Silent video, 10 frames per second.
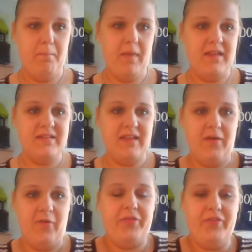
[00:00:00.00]

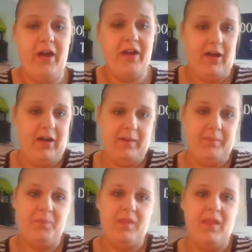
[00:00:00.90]
menshealth.com.
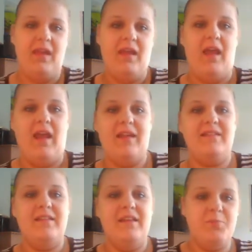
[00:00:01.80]
And it
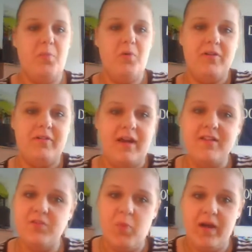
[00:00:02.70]
says, pork
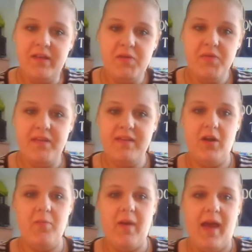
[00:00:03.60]
rinds. Why you think
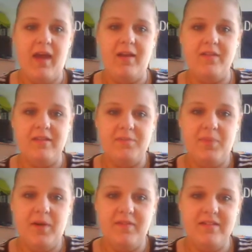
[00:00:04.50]
they're bad? These
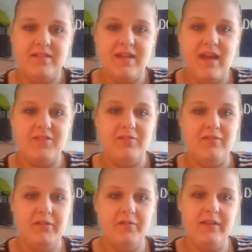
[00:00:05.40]
puffy snacks are
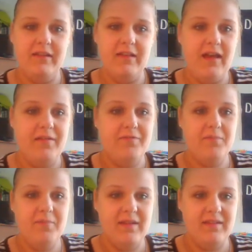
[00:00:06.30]
literally cut
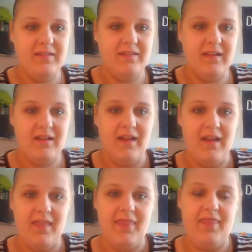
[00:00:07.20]
from pig skin,
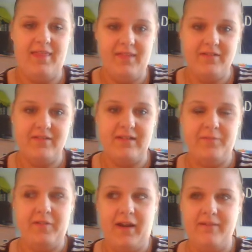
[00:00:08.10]
then they're deep
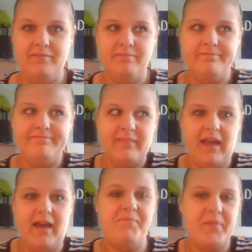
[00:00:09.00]
fried.
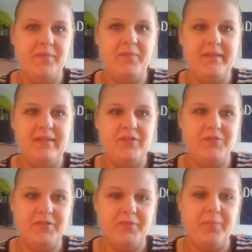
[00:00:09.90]
Yeah, completely
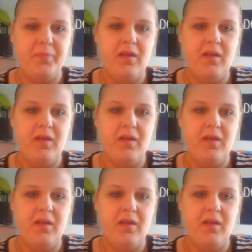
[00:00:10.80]
true.